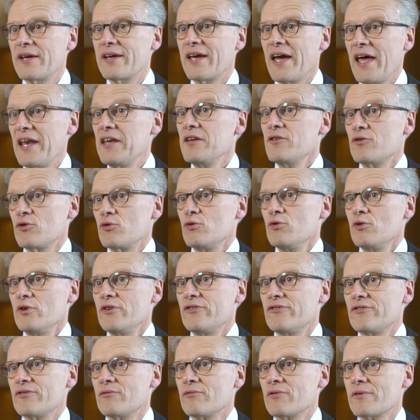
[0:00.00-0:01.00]
can do
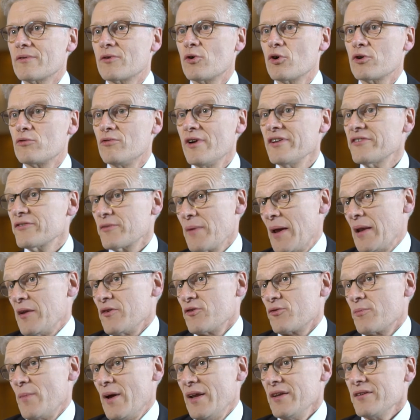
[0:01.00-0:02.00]
is good risk
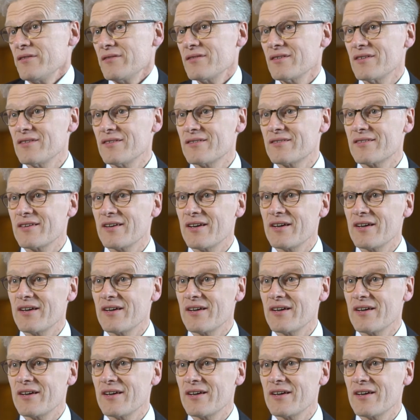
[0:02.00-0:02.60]
management, and